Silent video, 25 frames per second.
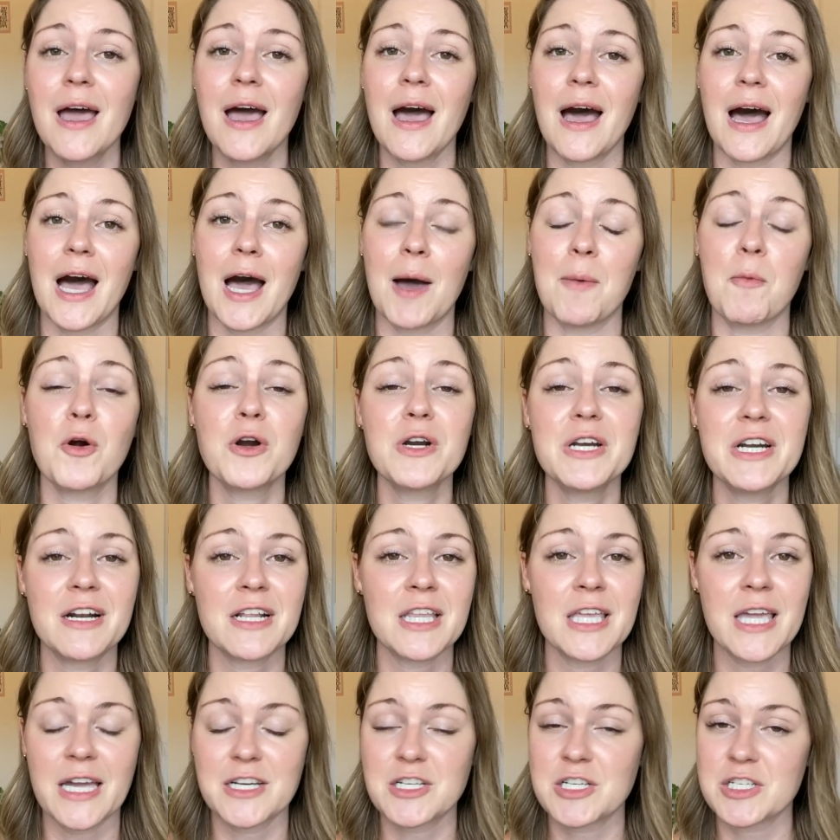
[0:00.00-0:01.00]

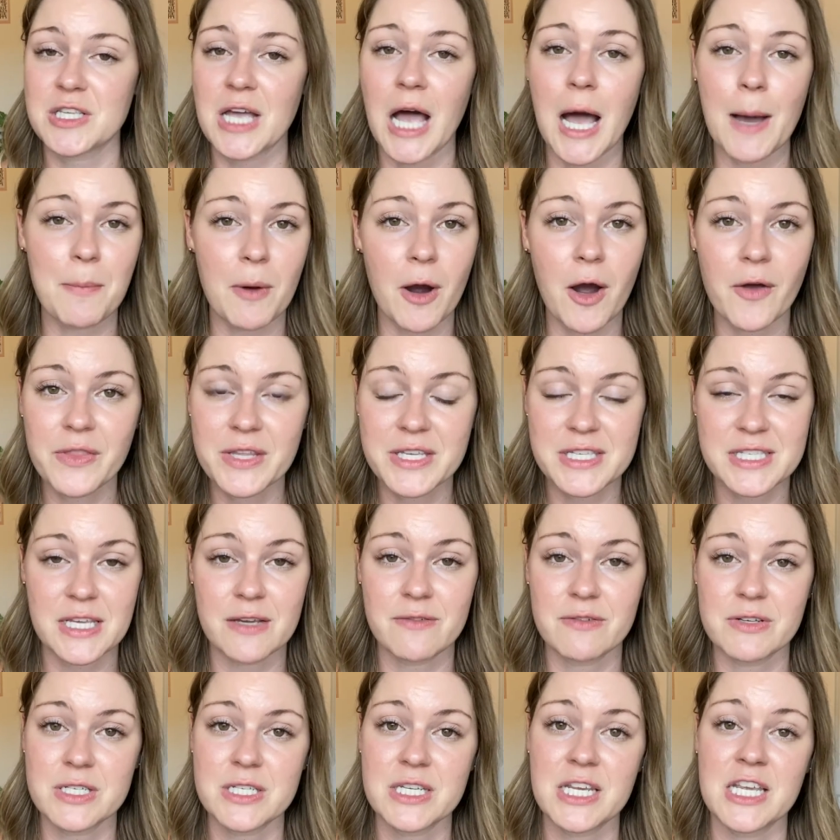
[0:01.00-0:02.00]
Ordinarily, I just hop on the
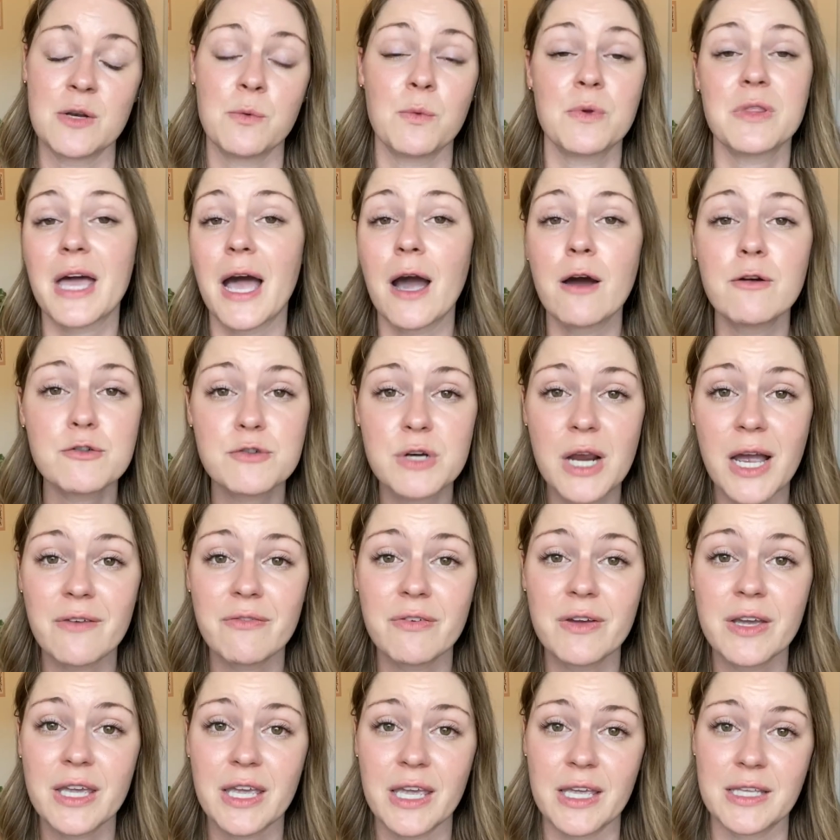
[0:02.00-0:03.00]
17 without
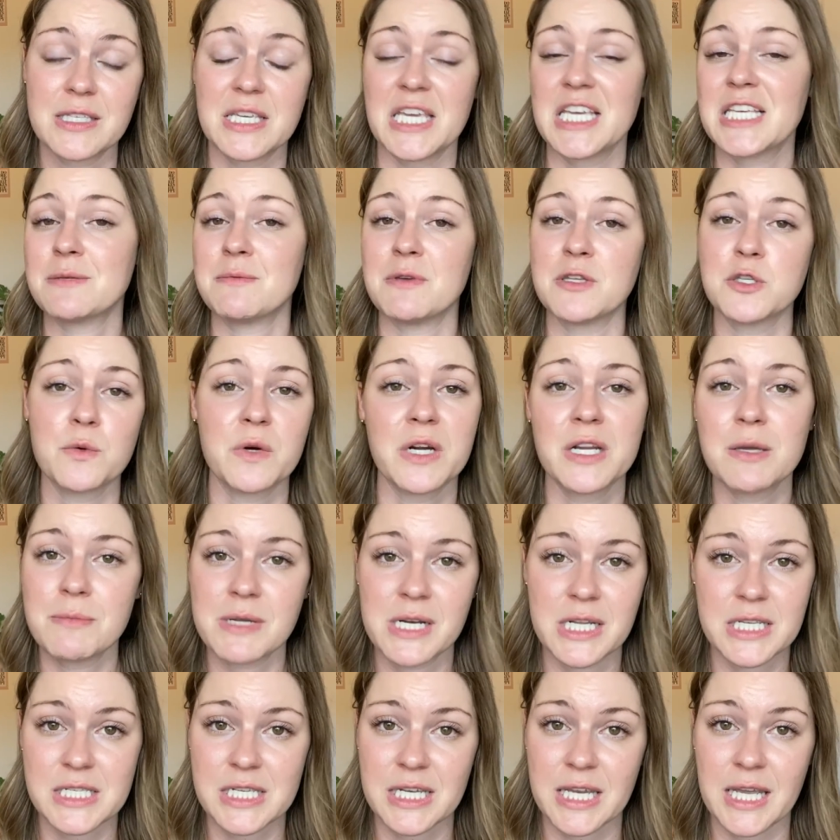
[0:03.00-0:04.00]
traffic. It takes me 20
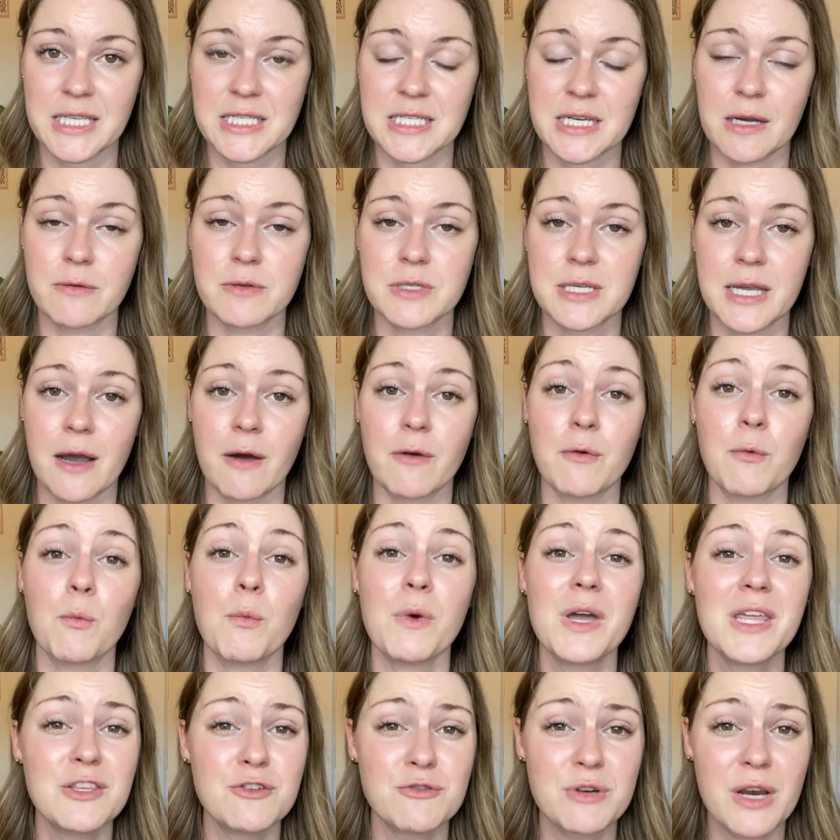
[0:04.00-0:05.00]
minutes to get downtown.
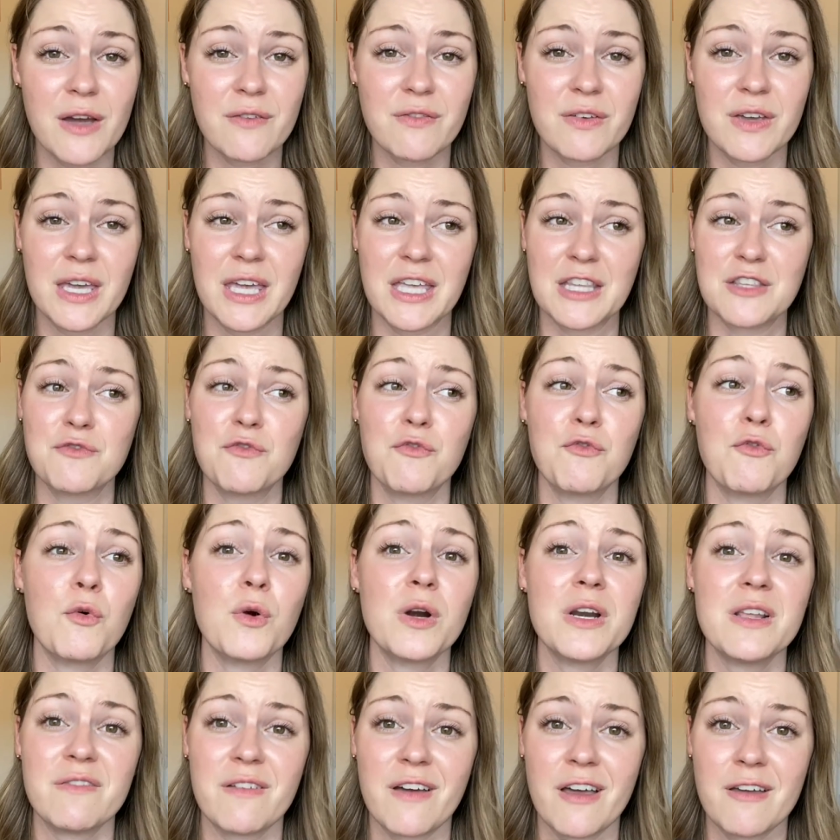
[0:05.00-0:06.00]
With traffic, it's
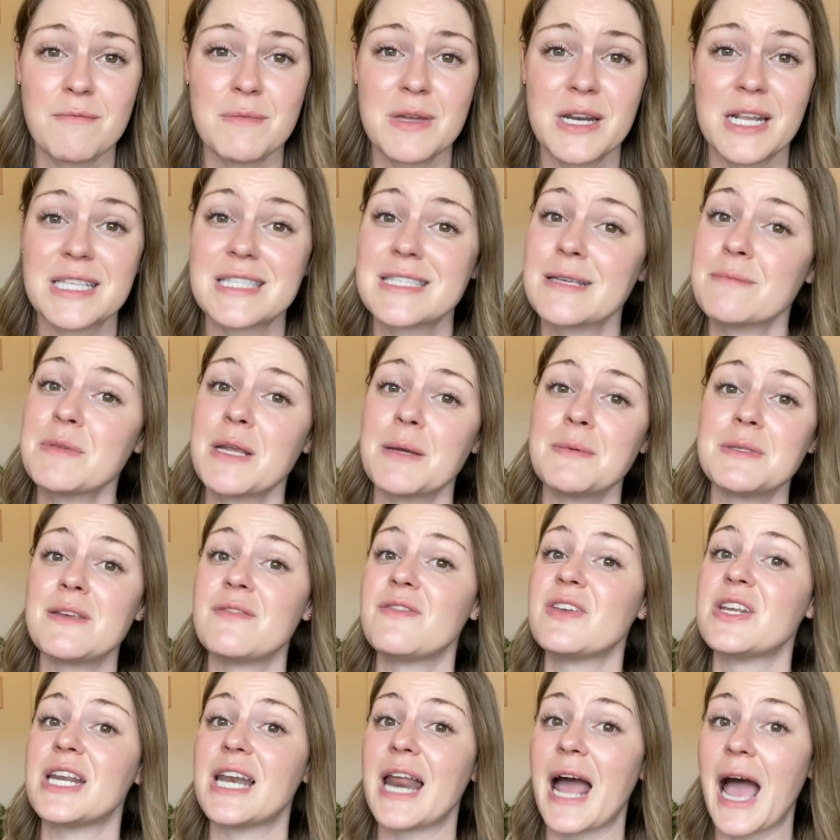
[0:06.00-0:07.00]
45 minutes, sometimes
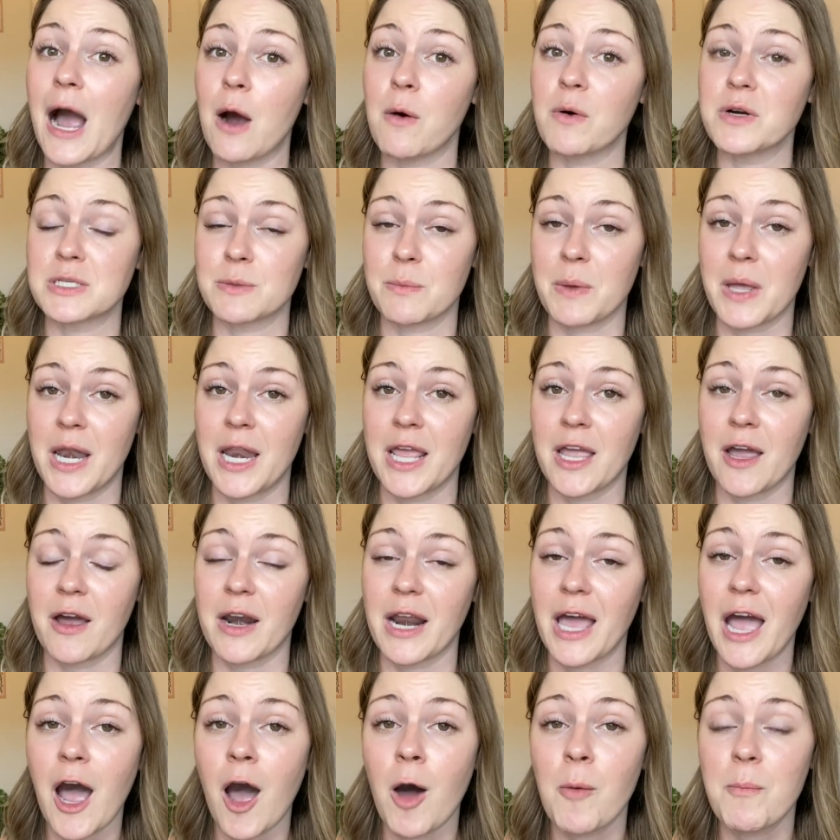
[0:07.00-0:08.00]
even an hour, depending on
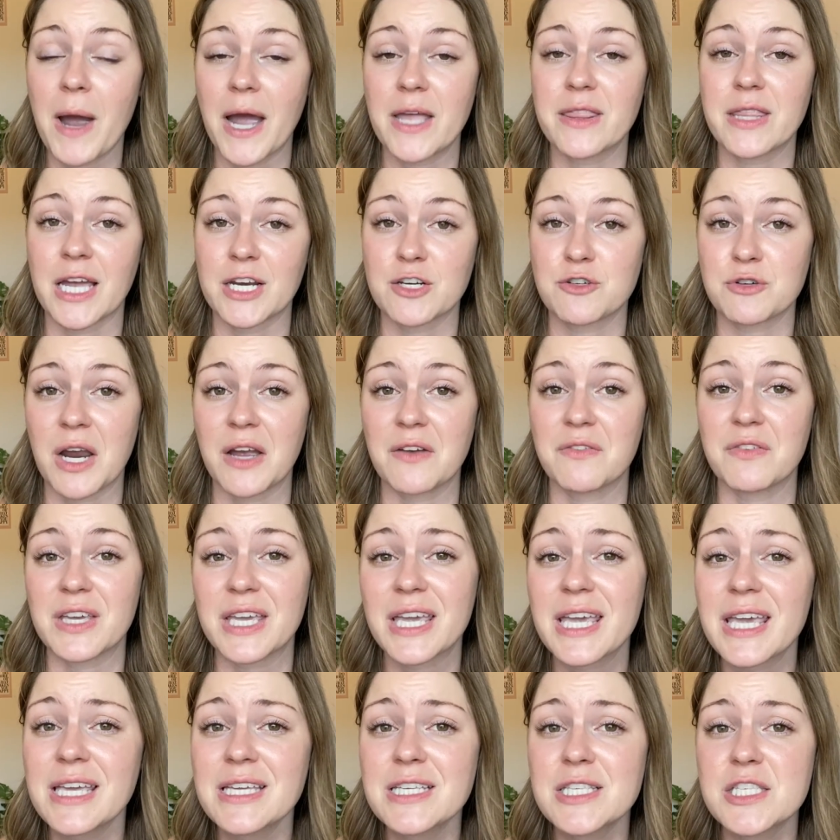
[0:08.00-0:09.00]
how bad that traffic
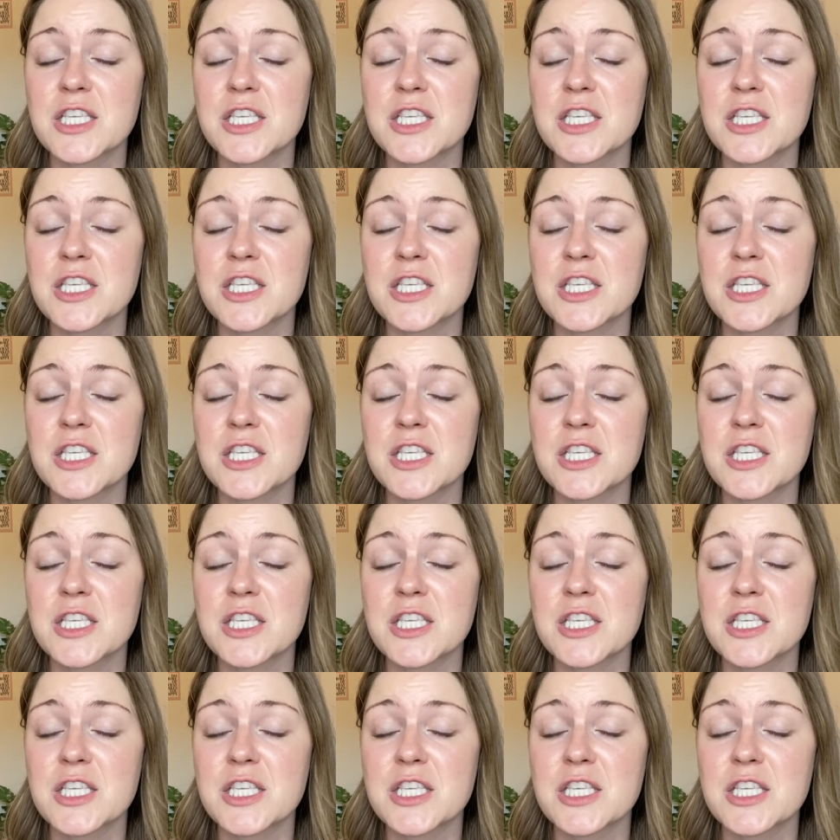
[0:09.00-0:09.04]
is.